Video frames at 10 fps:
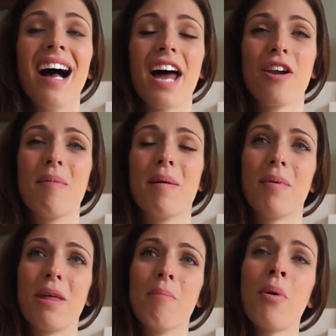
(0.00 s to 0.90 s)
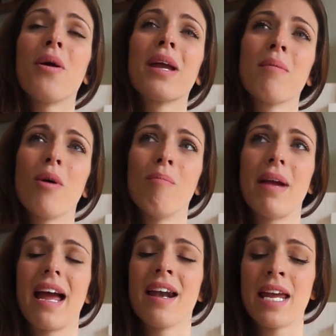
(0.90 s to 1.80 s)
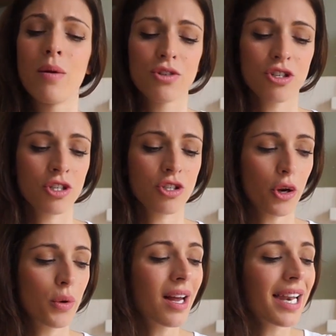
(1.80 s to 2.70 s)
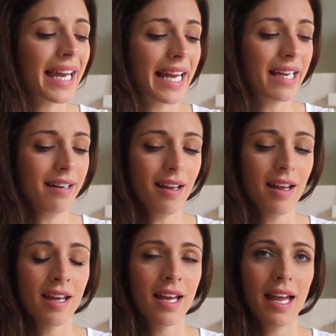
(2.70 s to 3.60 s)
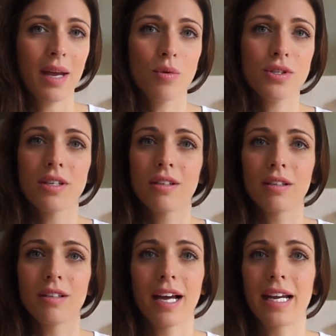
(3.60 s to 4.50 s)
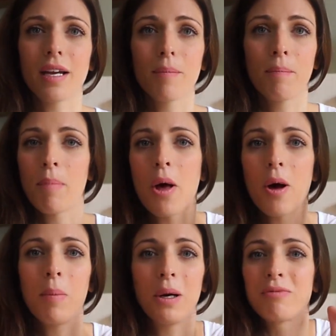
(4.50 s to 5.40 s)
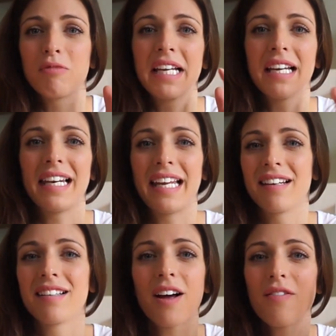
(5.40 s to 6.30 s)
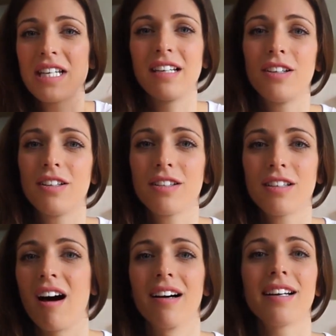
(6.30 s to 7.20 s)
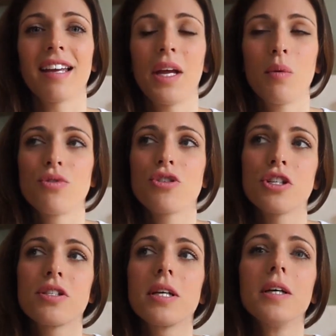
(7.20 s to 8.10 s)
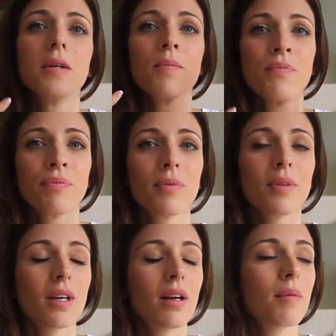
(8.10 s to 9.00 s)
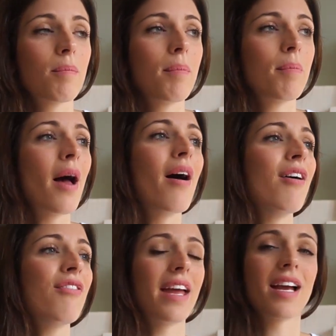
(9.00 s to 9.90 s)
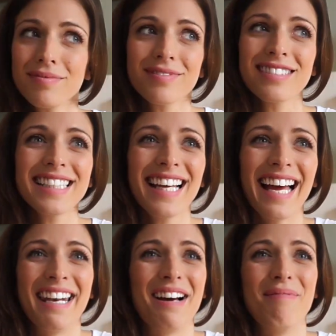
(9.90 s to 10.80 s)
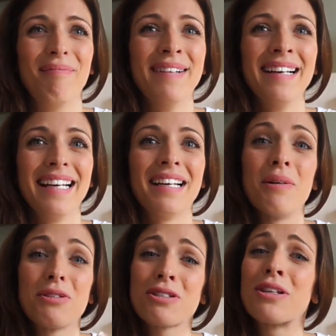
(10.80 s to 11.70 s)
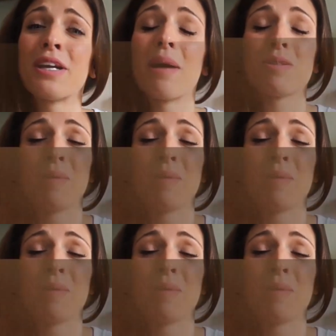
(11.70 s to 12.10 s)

And I remember them putting him on me and he was just so clean. He wasn't like purple and wrinkly and covered in gunk. He was just perfect. And he was just looking up